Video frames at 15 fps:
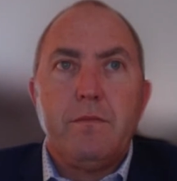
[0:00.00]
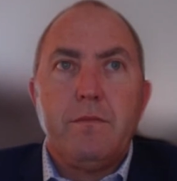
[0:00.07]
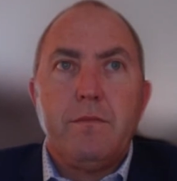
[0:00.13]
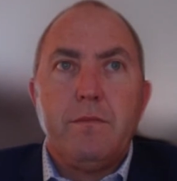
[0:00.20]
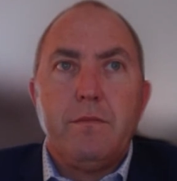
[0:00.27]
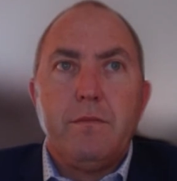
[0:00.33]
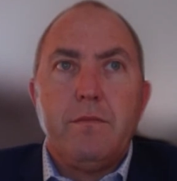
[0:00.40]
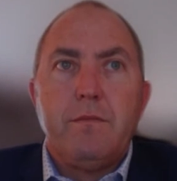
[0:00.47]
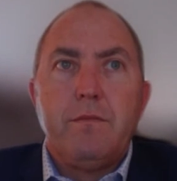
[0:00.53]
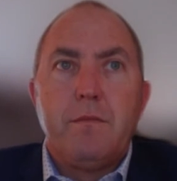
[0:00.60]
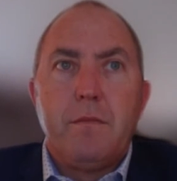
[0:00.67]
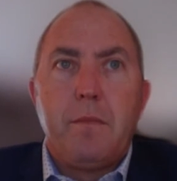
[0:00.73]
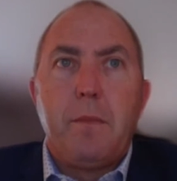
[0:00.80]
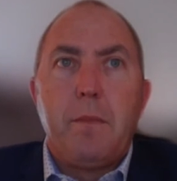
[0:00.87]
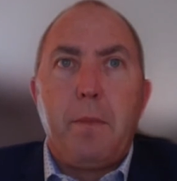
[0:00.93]

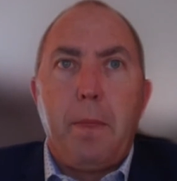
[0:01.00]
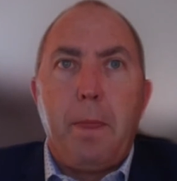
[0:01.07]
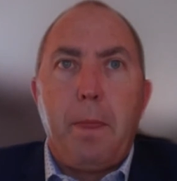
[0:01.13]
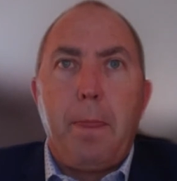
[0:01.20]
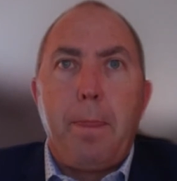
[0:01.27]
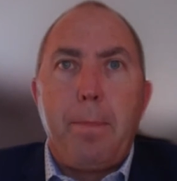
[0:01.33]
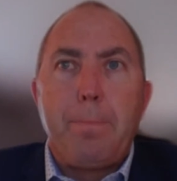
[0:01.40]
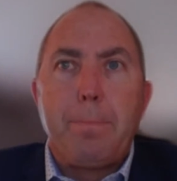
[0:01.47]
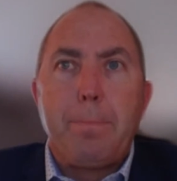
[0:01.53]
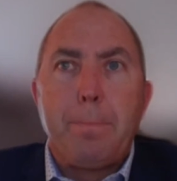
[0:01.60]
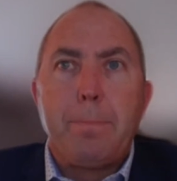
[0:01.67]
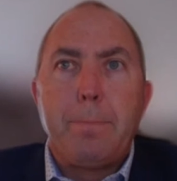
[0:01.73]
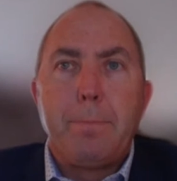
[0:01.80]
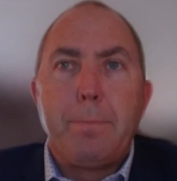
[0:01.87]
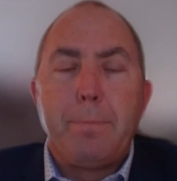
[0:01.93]

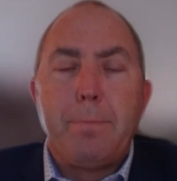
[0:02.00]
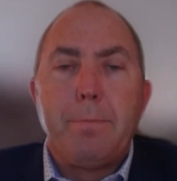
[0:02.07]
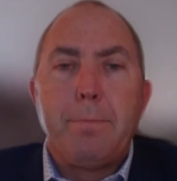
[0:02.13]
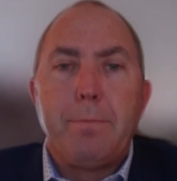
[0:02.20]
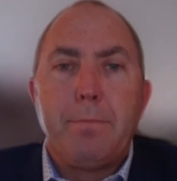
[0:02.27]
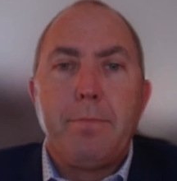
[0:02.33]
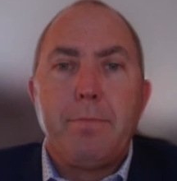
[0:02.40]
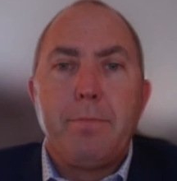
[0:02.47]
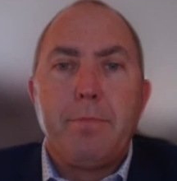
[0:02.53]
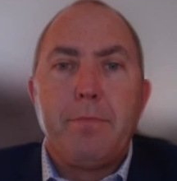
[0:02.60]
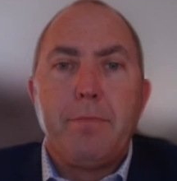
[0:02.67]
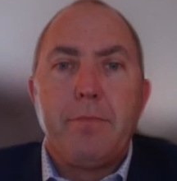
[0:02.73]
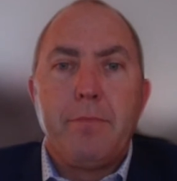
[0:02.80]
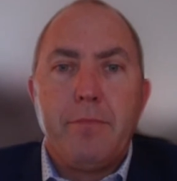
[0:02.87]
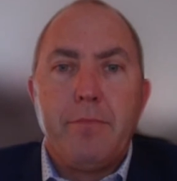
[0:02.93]

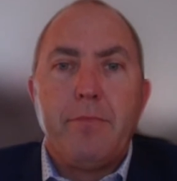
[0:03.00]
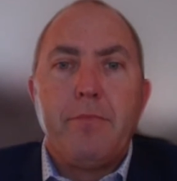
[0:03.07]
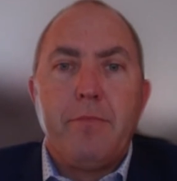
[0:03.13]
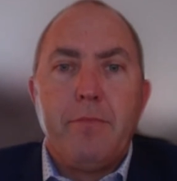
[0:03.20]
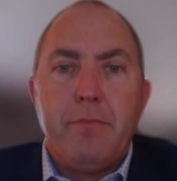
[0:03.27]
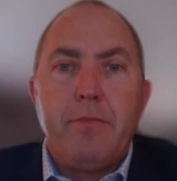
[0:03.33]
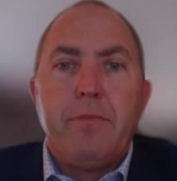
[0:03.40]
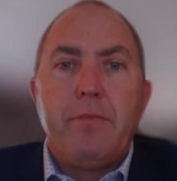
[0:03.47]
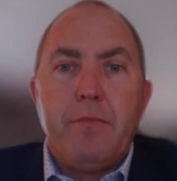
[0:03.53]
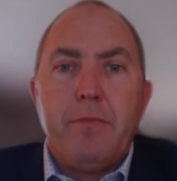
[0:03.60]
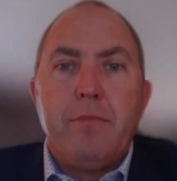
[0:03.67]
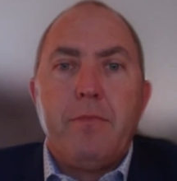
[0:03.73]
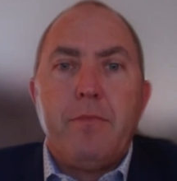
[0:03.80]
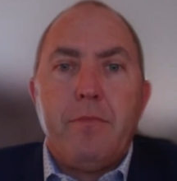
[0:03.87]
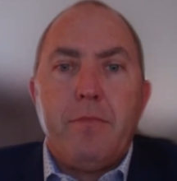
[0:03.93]

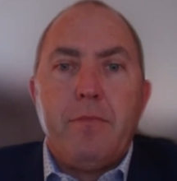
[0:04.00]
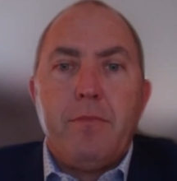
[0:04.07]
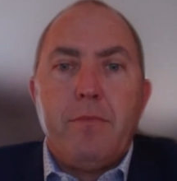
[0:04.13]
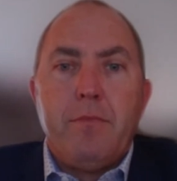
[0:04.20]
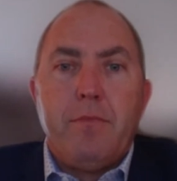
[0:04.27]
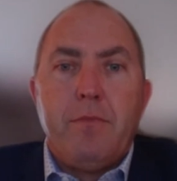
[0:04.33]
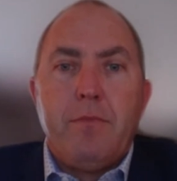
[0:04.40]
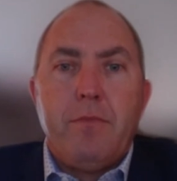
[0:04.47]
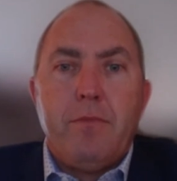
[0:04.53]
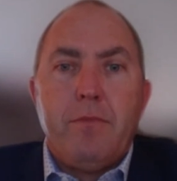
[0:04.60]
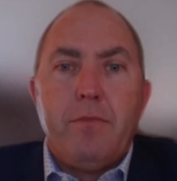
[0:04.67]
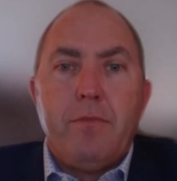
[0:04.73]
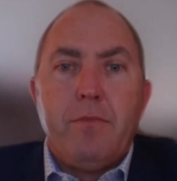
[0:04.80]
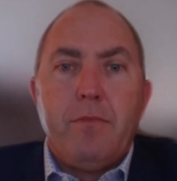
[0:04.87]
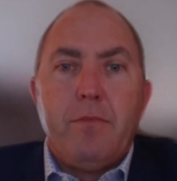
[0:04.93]

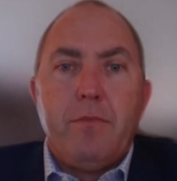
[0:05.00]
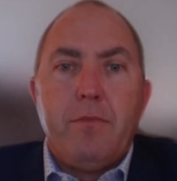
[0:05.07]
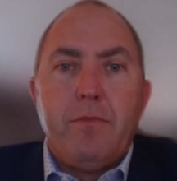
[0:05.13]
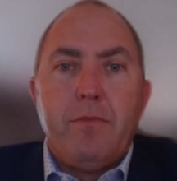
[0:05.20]
No words are spoken by the person on screen.